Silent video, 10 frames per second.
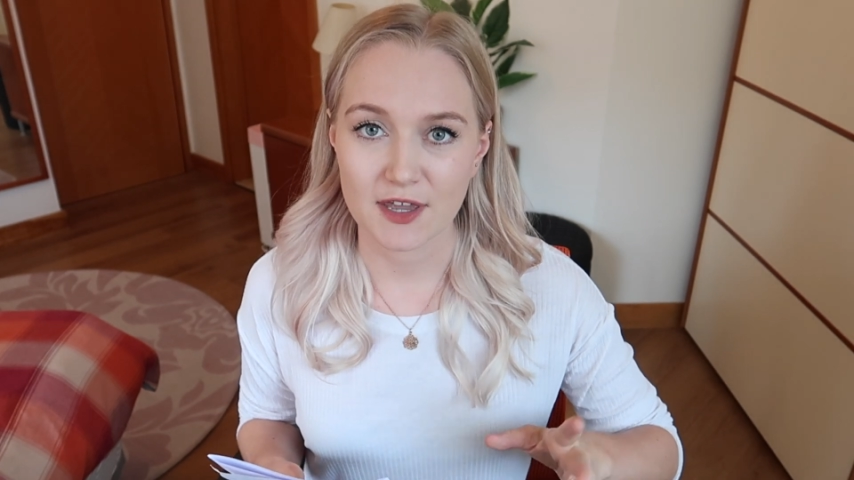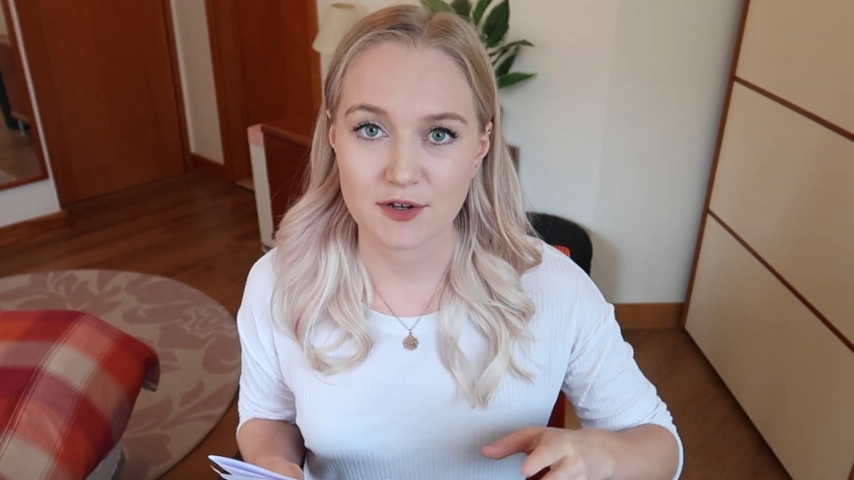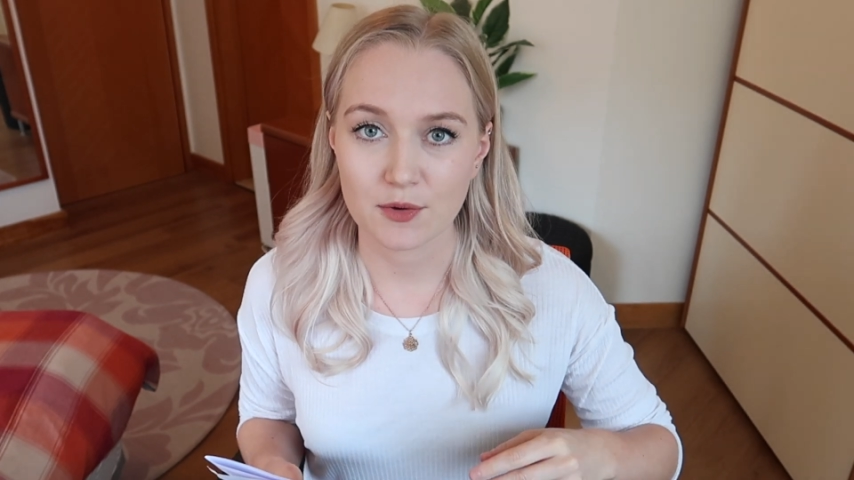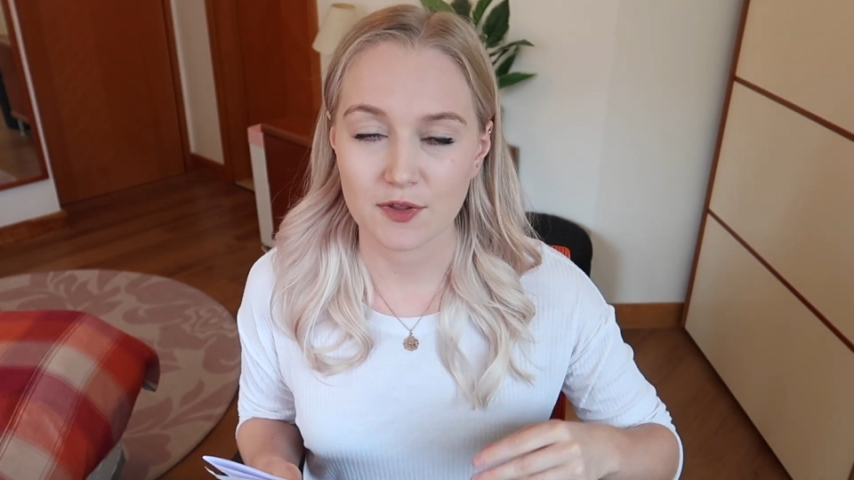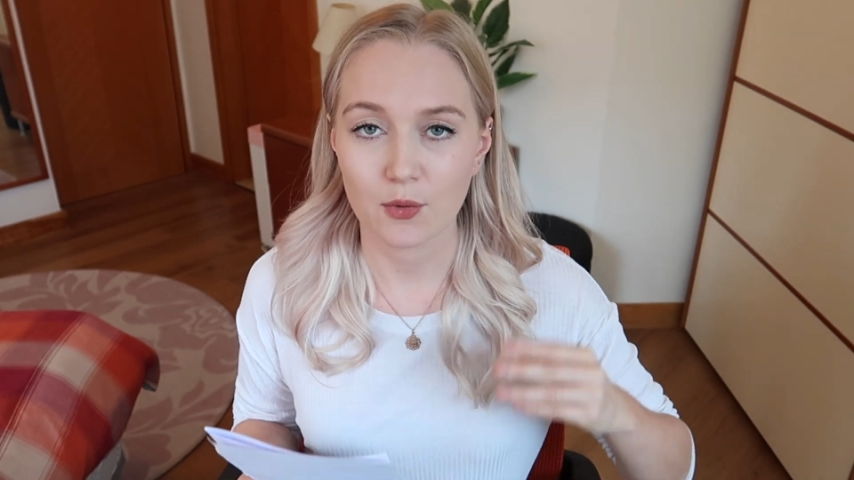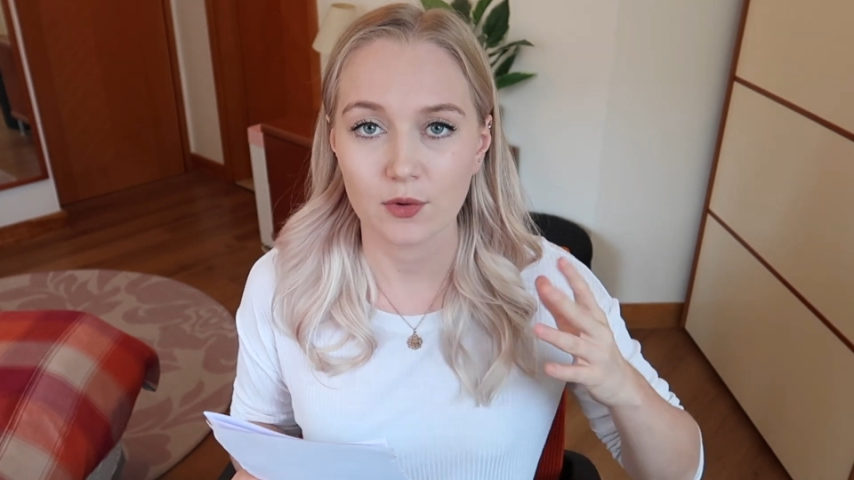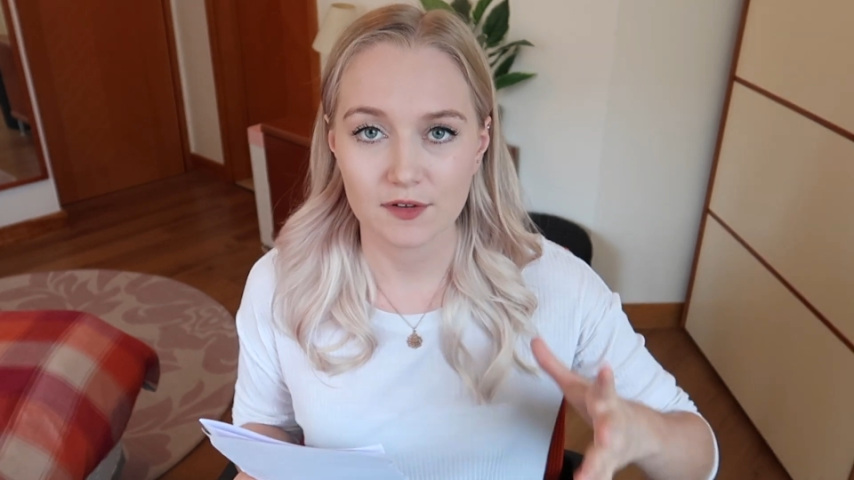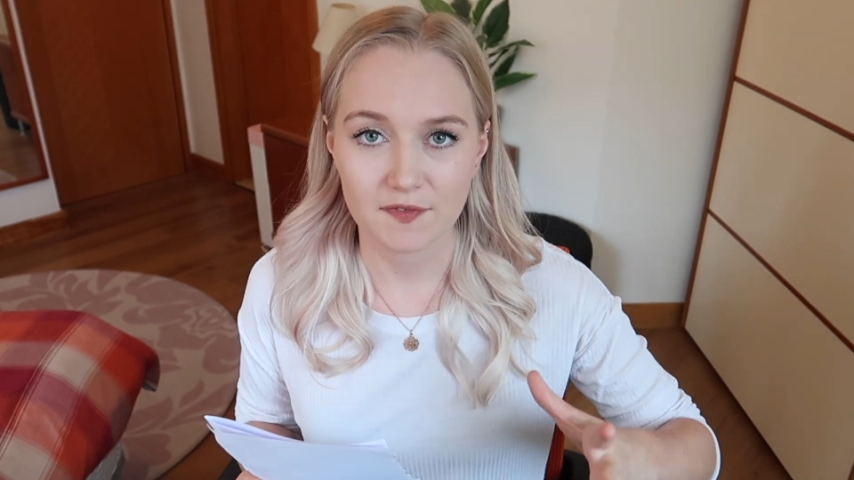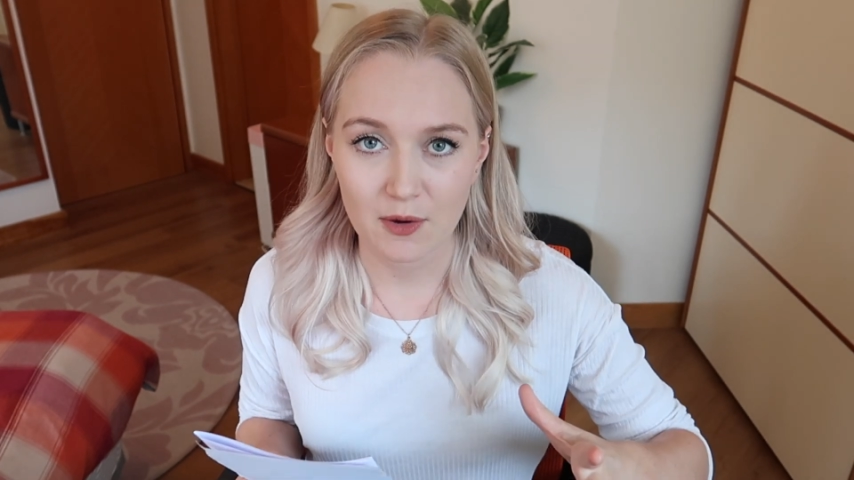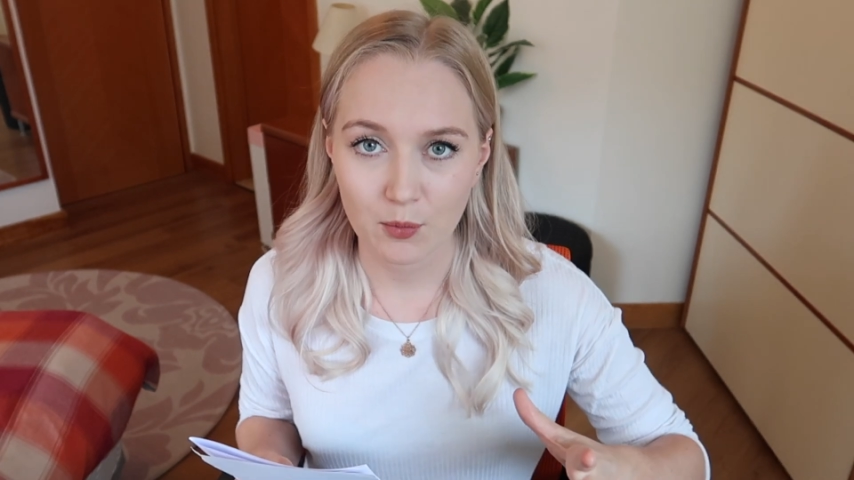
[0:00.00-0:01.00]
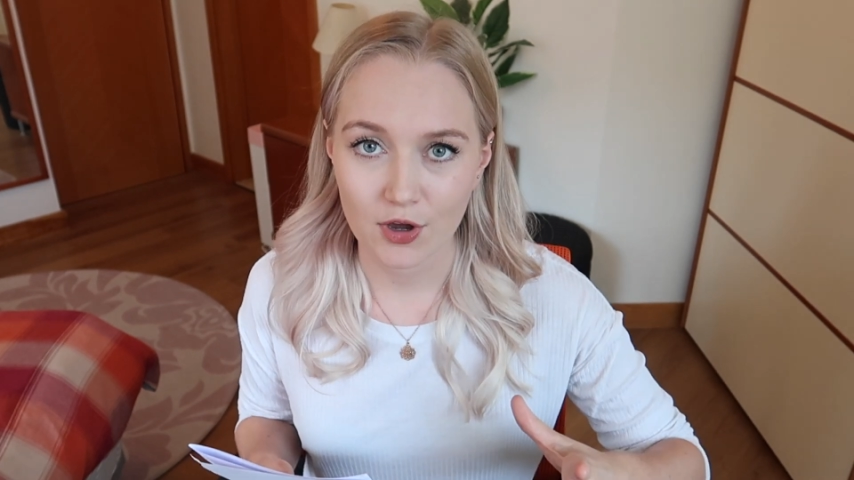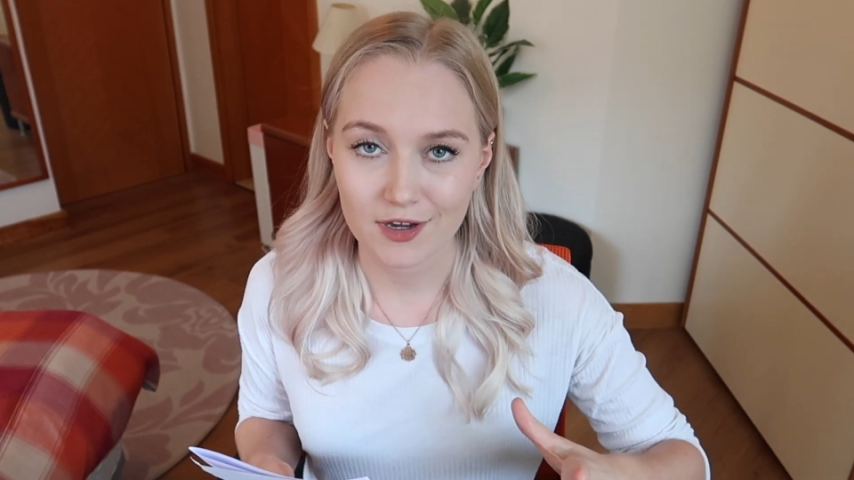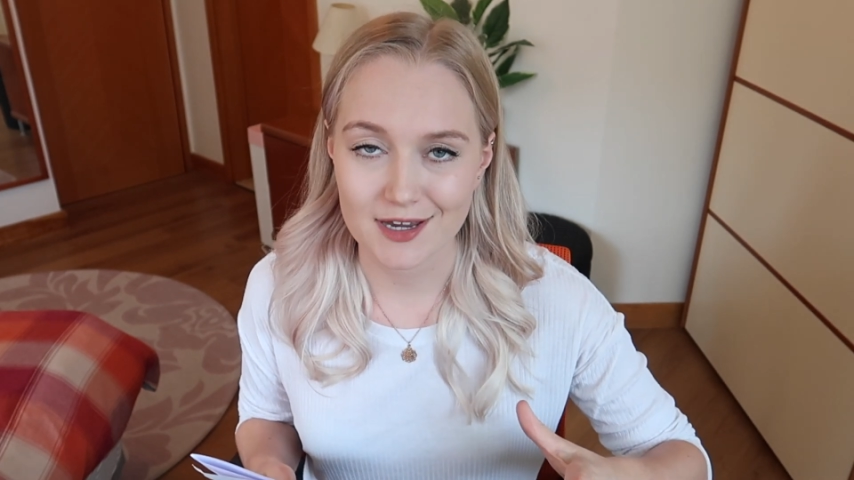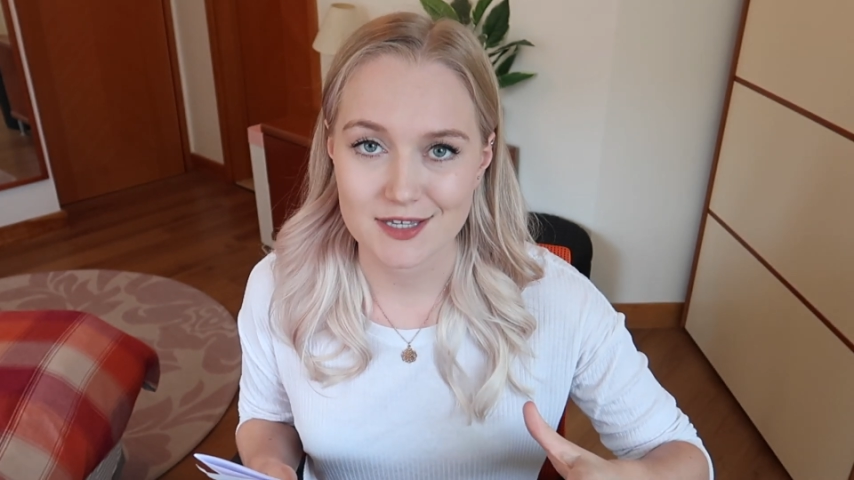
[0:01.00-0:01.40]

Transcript: they know that all of their work